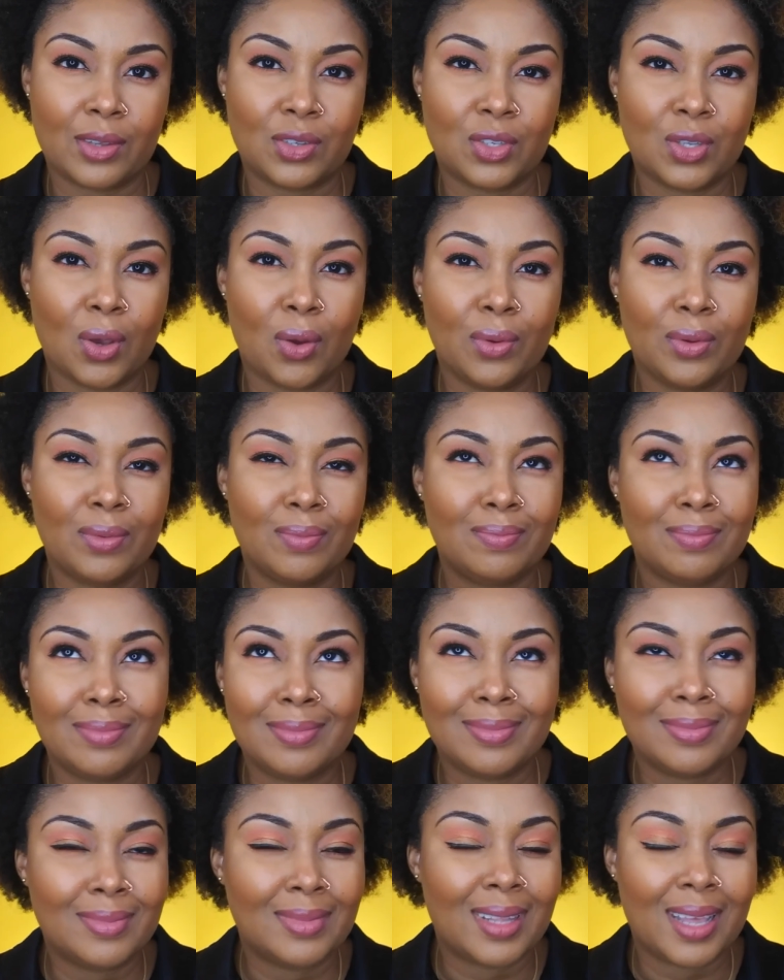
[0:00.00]
So
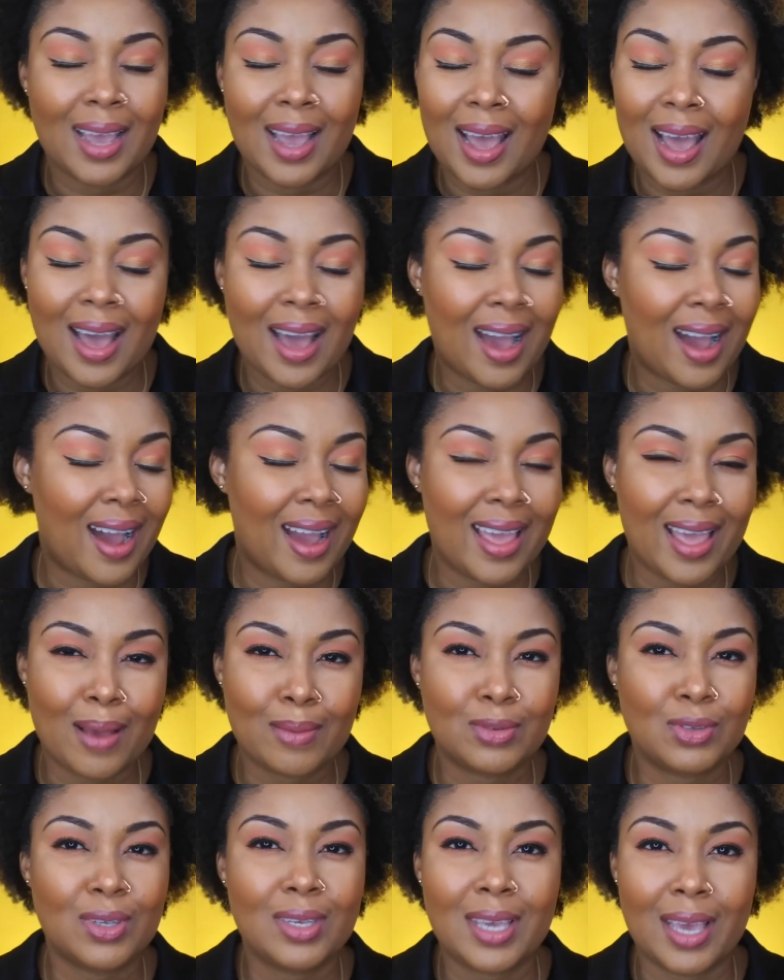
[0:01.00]
I
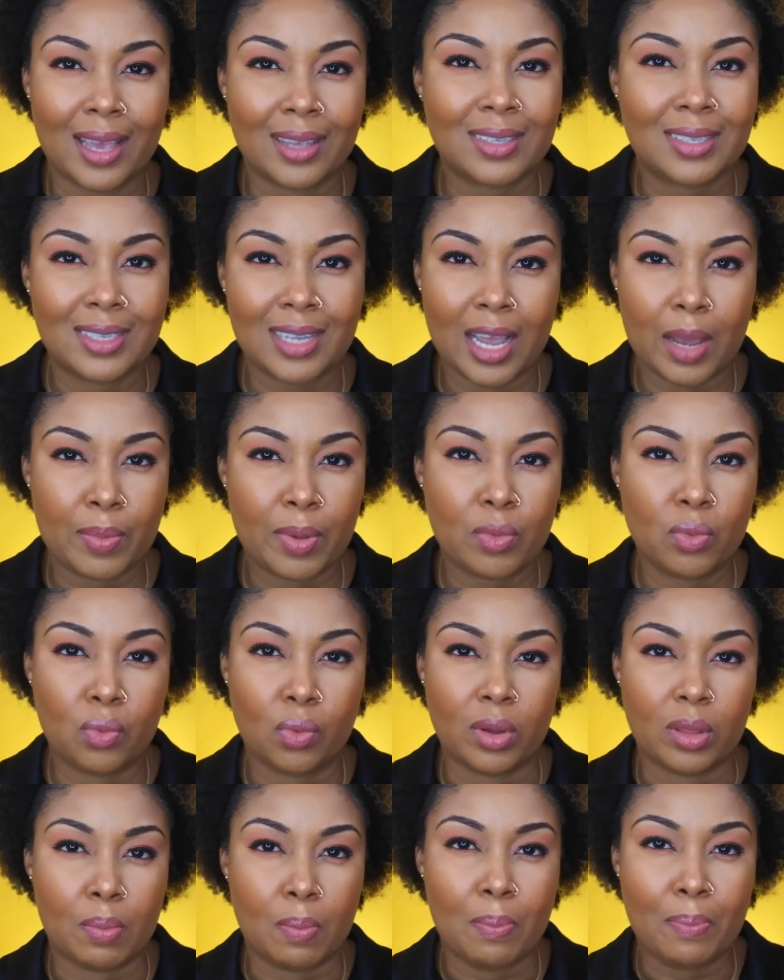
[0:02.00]
absolutely can't stand people
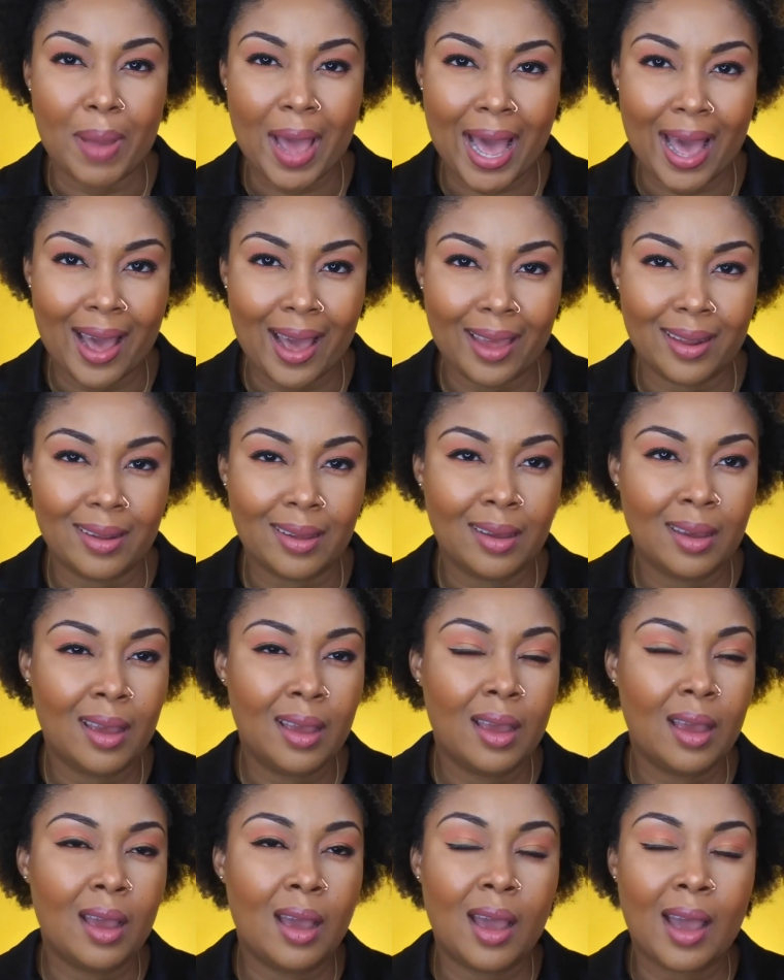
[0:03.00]
with bad
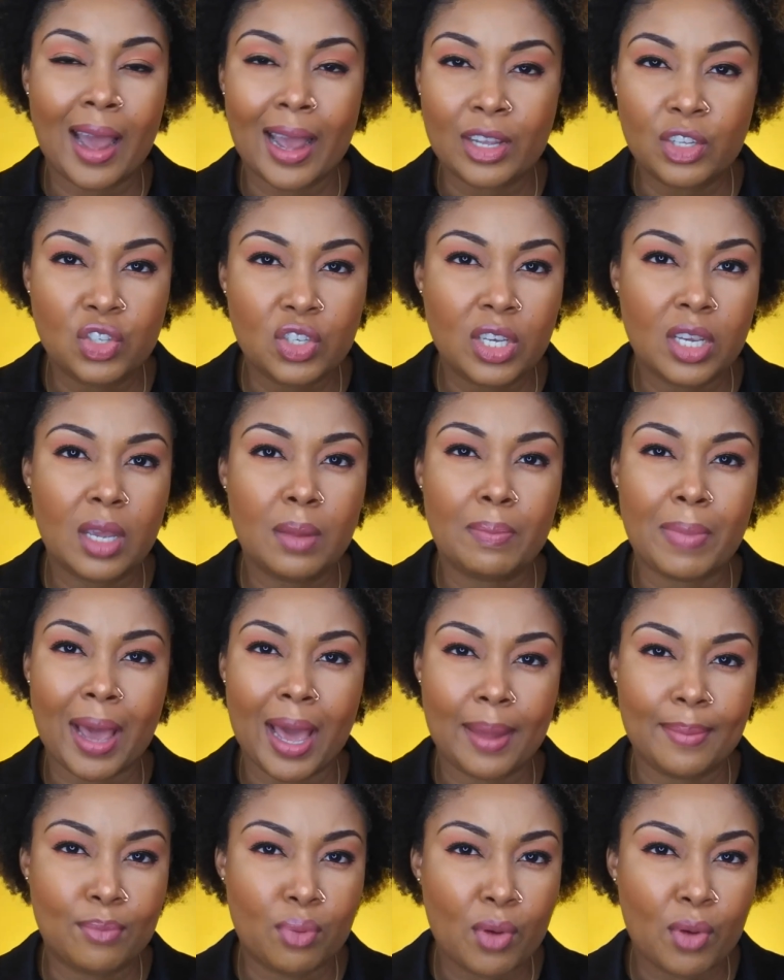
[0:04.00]
hygiene, bad